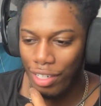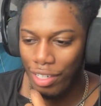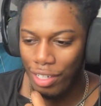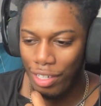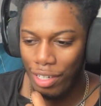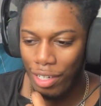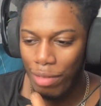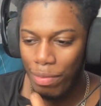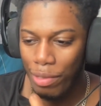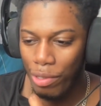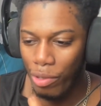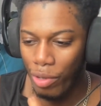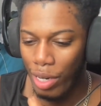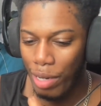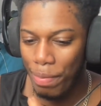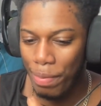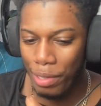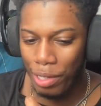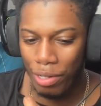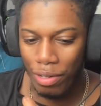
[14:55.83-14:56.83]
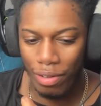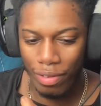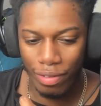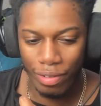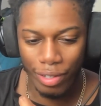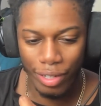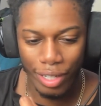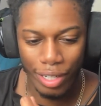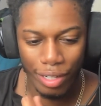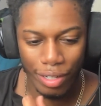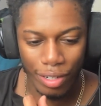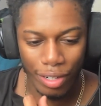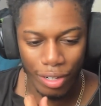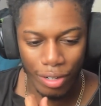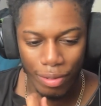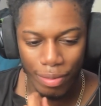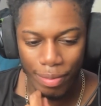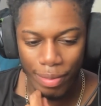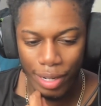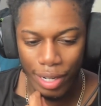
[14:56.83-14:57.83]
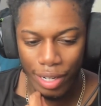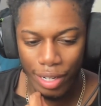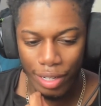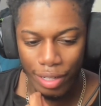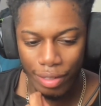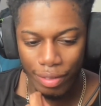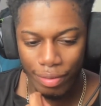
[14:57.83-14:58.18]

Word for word: W episode for real though, but